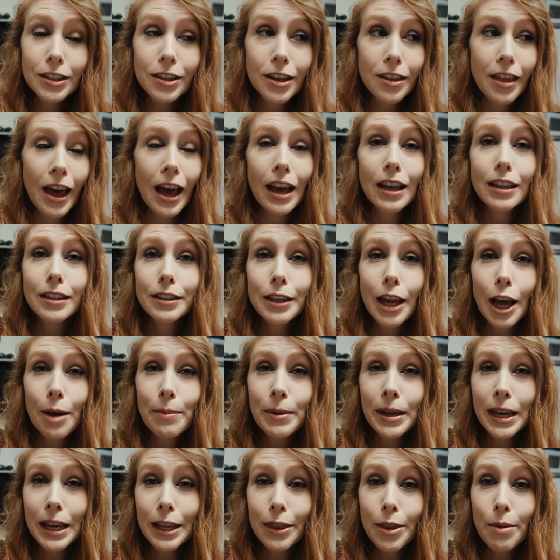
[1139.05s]
So that is
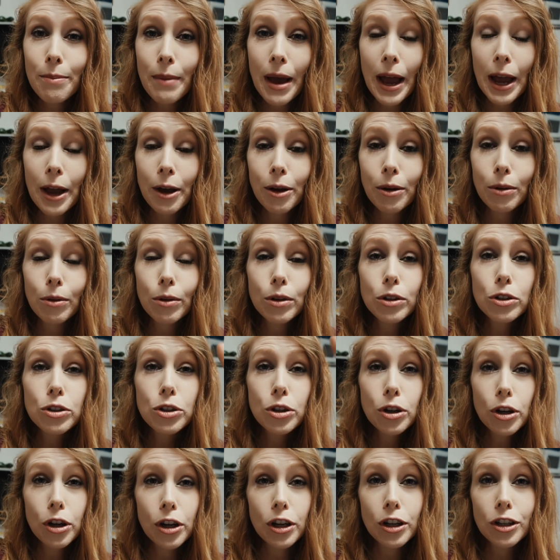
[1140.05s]
coming in the mail
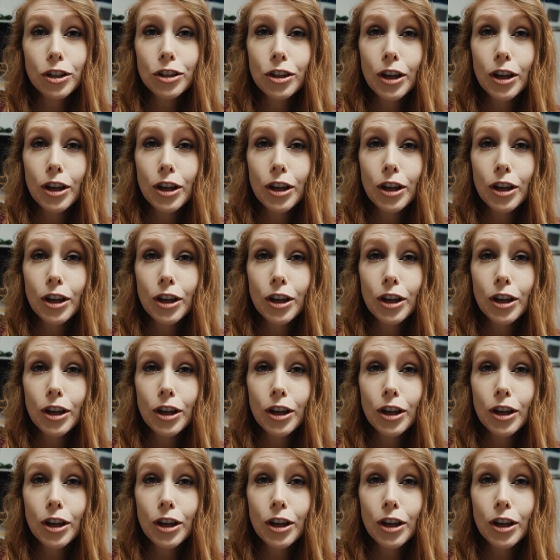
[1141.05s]
too.